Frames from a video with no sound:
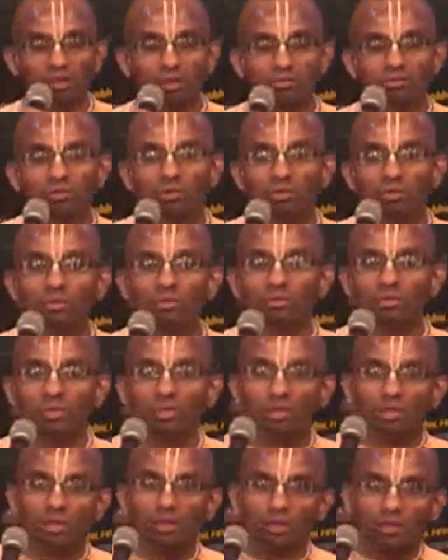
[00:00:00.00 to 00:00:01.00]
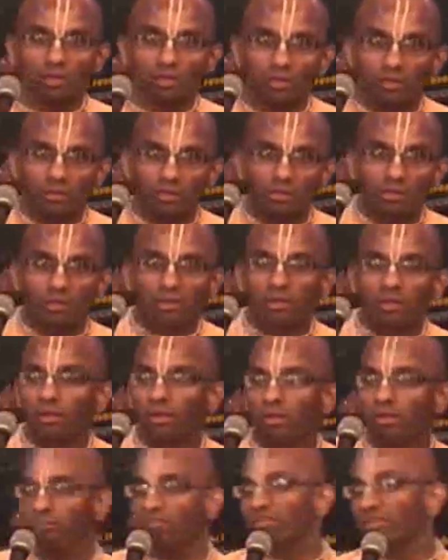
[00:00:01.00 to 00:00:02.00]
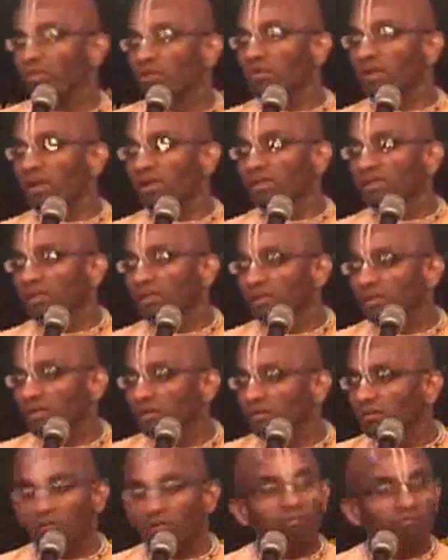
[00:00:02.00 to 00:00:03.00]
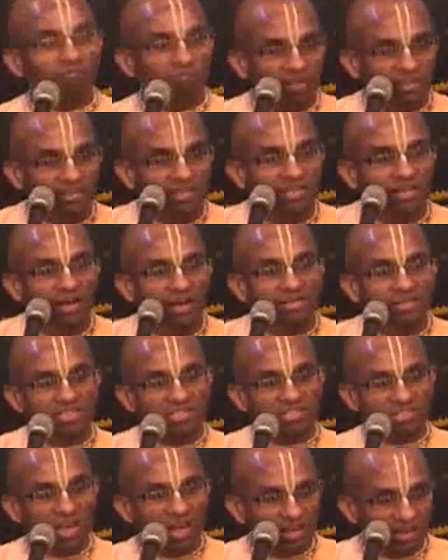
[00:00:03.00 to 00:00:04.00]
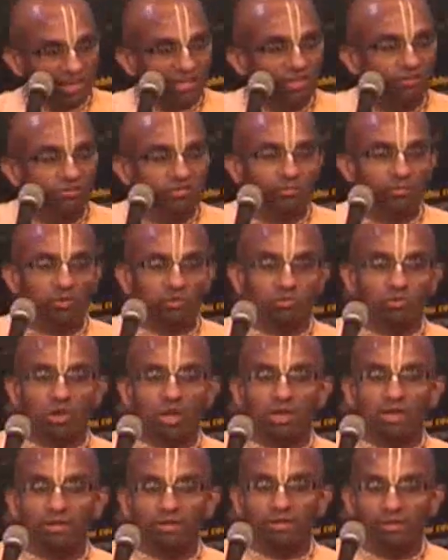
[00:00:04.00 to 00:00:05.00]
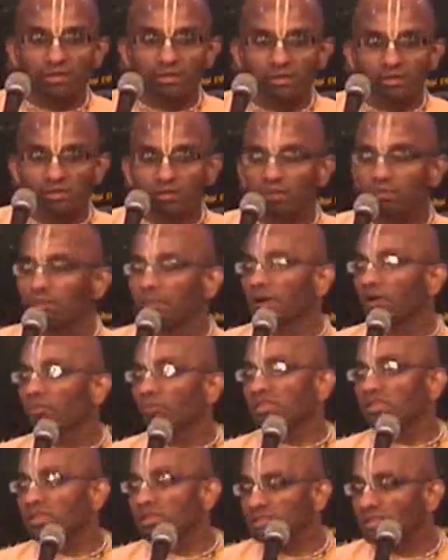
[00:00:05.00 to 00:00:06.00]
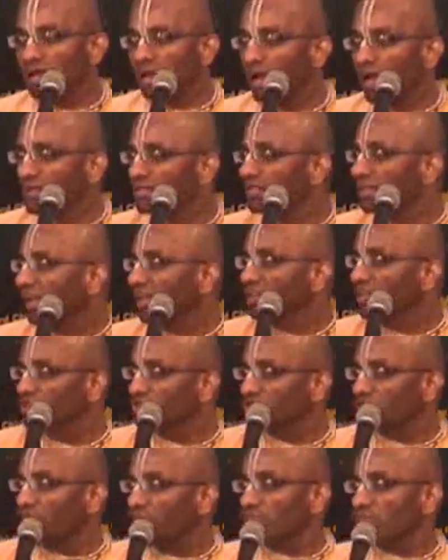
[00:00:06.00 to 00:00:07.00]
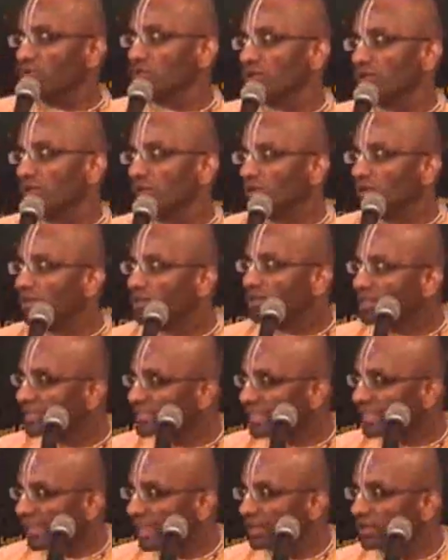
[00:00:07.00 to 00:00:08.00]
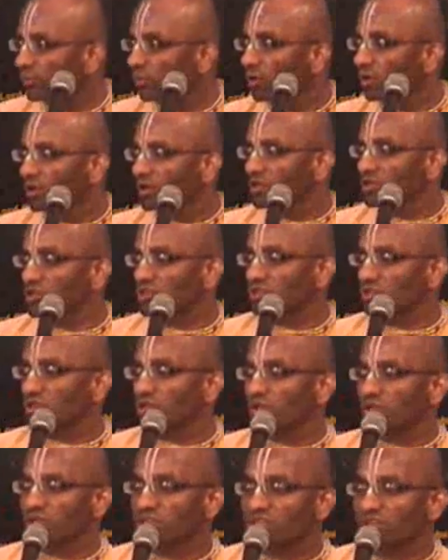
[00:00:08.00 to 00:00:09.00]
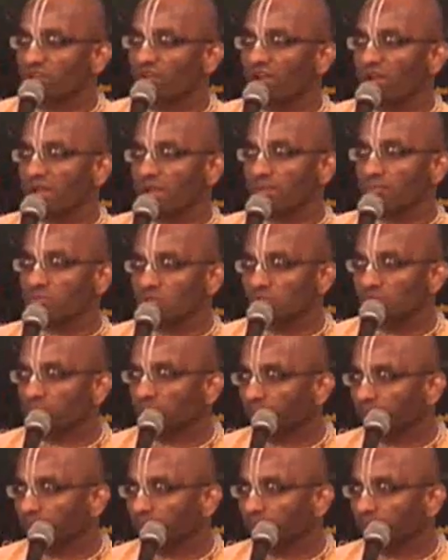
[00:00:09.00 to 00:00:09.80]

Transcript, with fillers: So, if we look at the Vedic understanding of spirituality, Bhagavad Gita in the ninth chapter, second verse describes